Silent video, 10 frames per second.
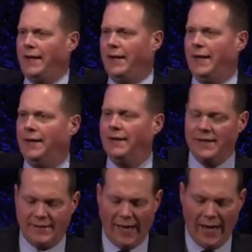in
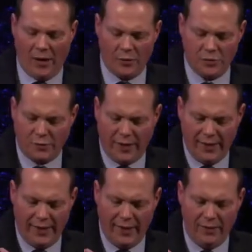this house right
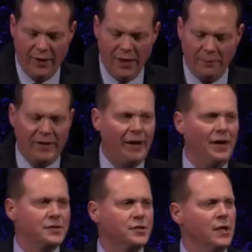now.
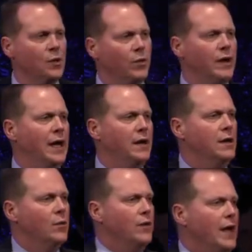Because we're
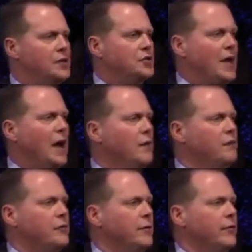not shouting
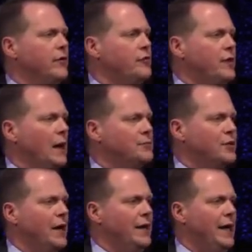from the rooftops
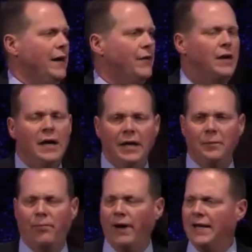right now, and the
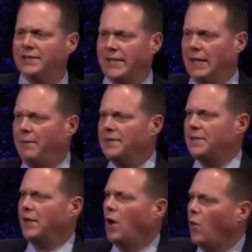praise team
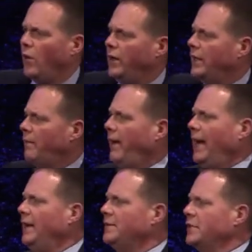isn't going, and the
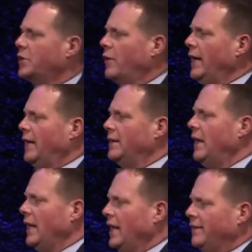band isn't cranking,
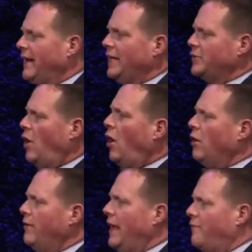that it takes all
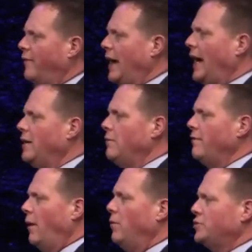of that for God to move.
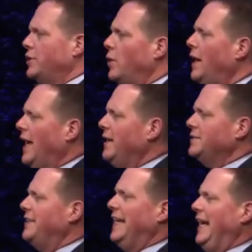I want you to know, it
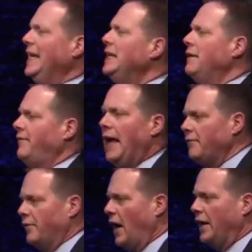doesn't take any of that
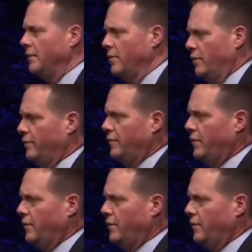for God to move.